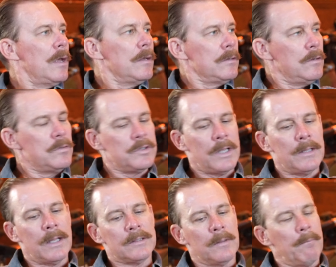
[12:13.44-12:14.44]
you said
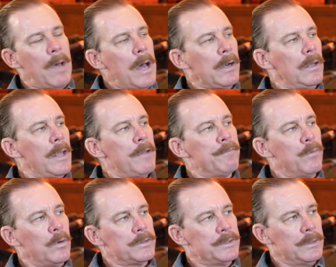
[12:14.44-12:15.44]
that's a Model A
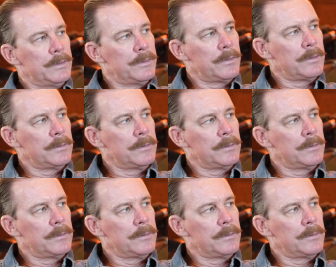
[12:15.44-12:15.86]
4-cylinder.